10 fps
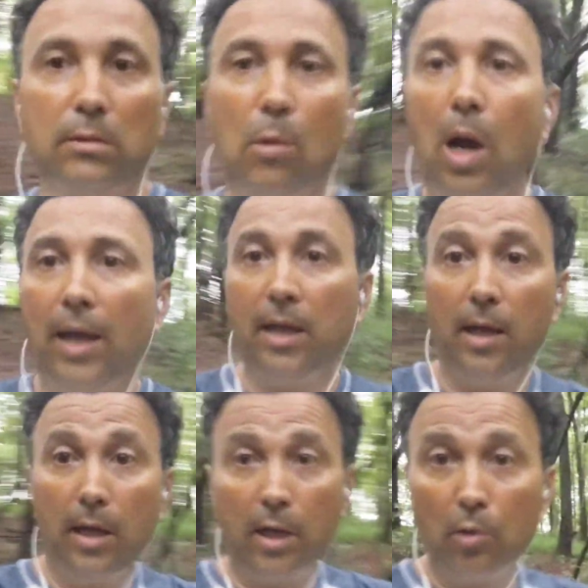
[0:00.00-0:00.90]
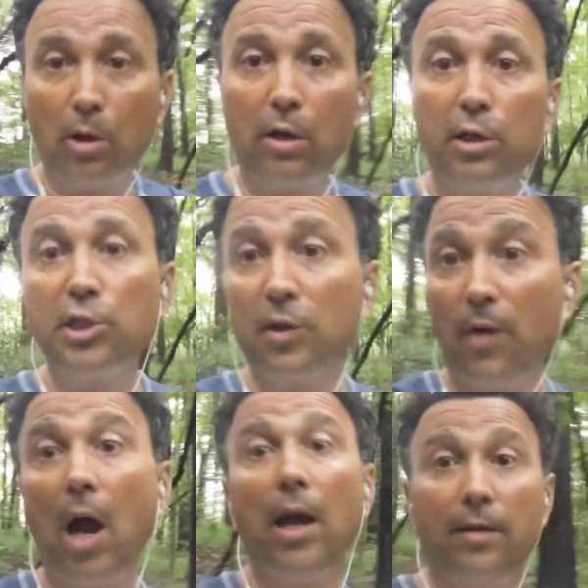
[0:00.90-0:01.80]
Why? In order to
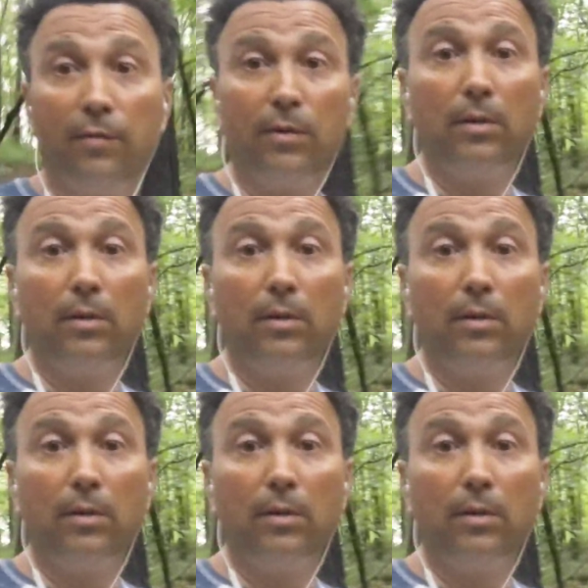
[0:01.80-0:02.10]
survive.